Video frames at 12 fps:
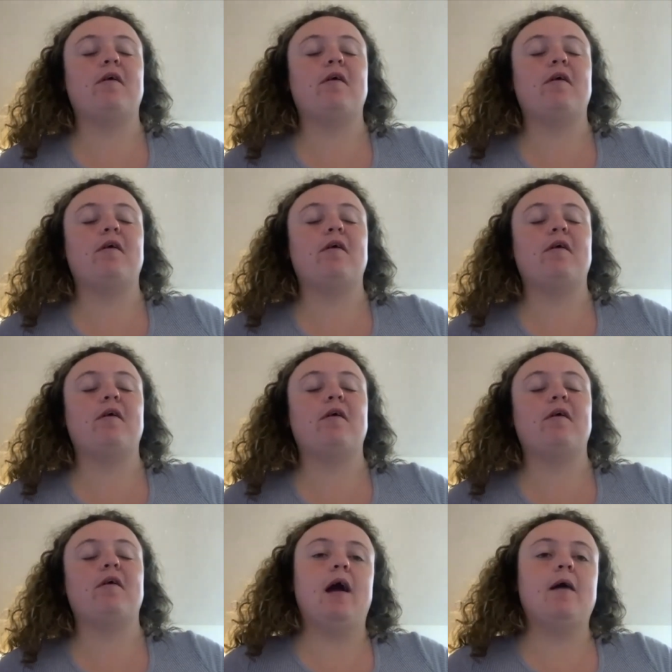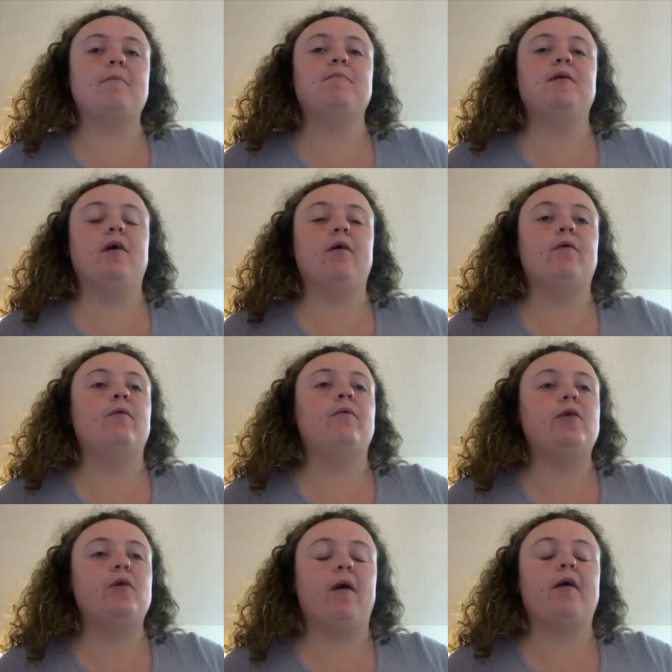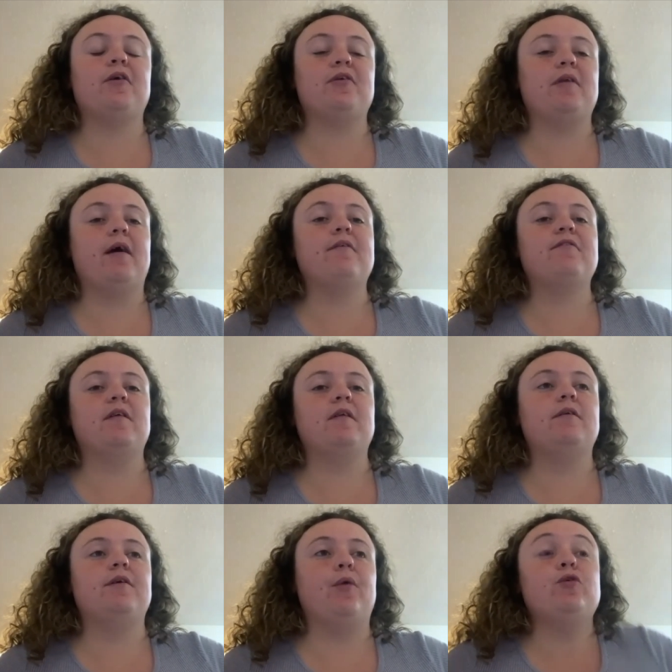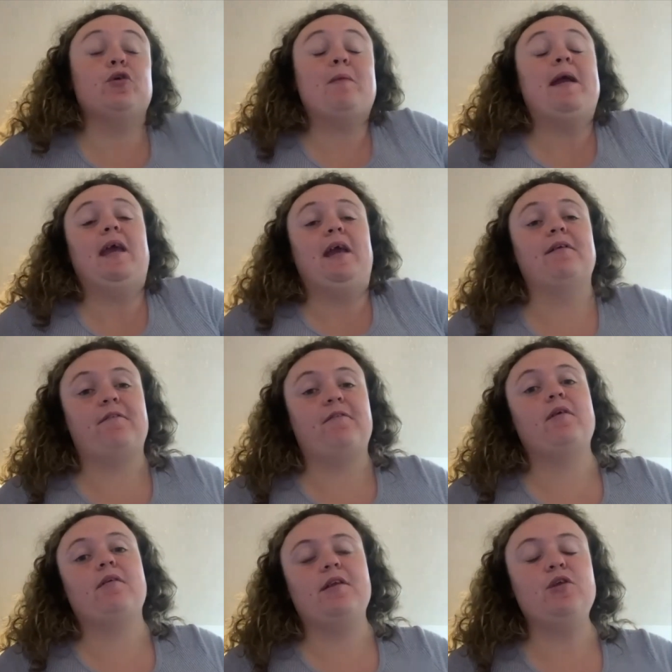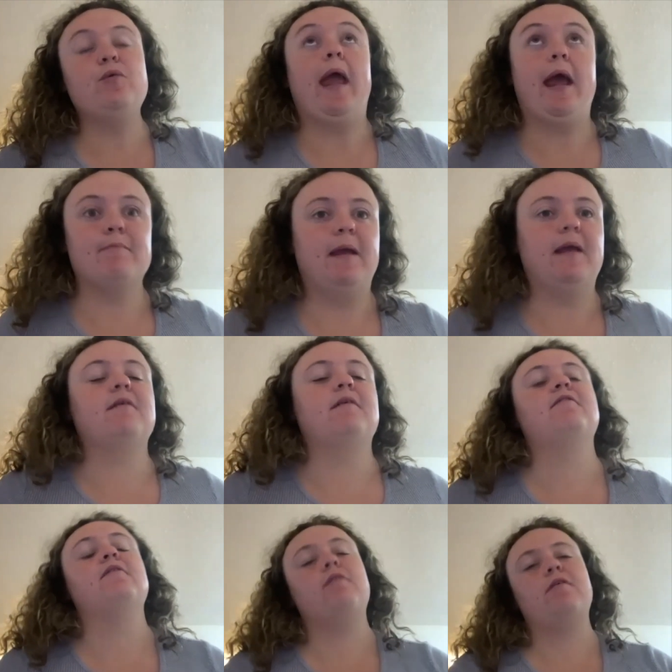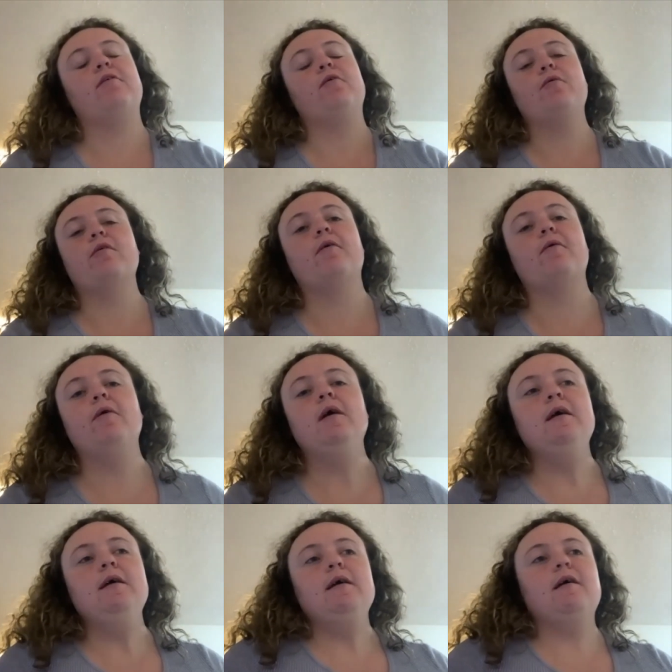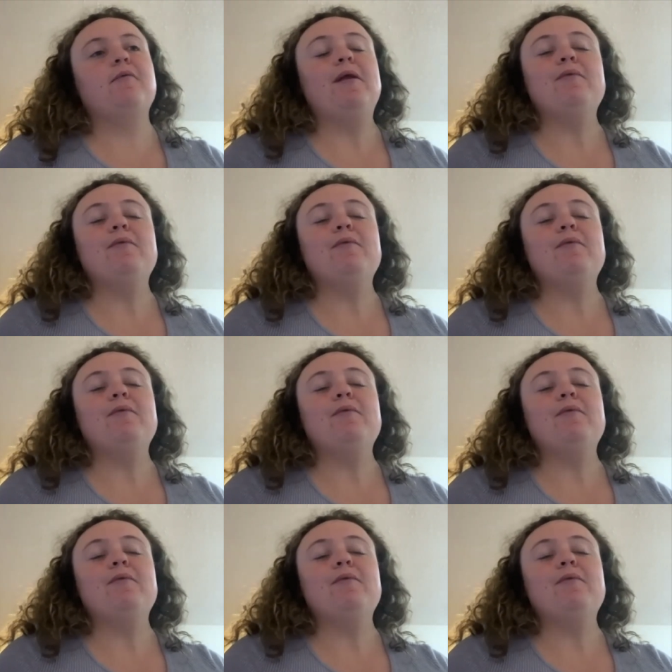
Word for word: yeah, just not giving up, you know, you are good enough, and, you know, you're making a difference, and you can make a difference too. So, because when I